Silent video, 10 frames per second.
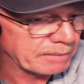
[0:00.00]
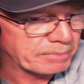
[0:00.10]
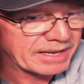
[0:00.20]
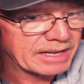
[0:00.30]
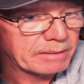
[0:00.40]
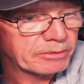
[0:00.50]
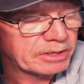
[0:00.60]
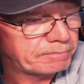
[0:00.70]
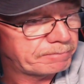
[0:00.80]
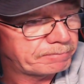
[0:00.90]
up a
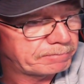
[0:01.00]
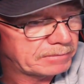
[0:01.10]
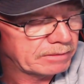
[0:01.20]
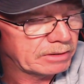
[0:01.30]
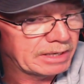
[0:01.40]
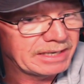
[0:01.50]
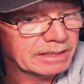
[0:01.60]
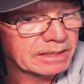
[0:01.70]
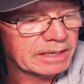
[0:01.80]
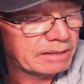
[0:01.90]
camera. I got a
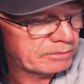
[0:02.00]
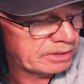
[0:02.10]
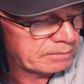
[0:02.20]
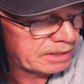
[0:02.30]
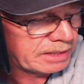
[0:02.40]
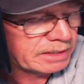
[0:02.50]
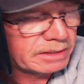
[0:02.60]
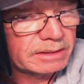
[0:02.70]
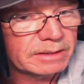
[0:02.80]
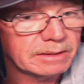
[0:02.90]
little camera in my
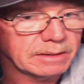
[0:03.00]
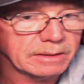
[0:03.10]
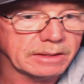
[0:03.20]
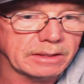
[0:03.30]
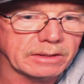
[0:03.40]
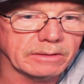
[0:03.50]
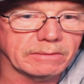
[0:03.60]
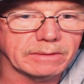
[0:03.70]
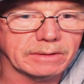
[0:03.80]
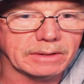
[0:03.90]
hand. There you go.
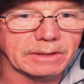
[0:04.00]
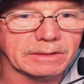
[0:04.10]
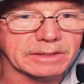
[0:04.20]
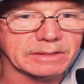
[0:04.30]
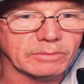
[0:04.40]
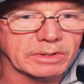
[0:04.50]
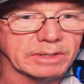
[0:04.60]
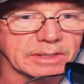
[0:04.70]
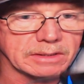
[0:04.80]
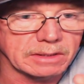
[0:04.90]
I got this one of
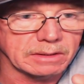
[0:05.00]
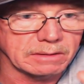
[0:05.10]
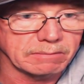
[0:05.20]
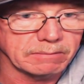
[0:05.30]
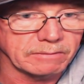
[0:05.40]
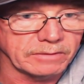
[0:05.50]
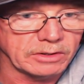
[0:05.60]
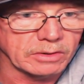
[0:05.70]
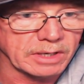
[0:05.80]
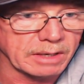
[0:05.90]
these little video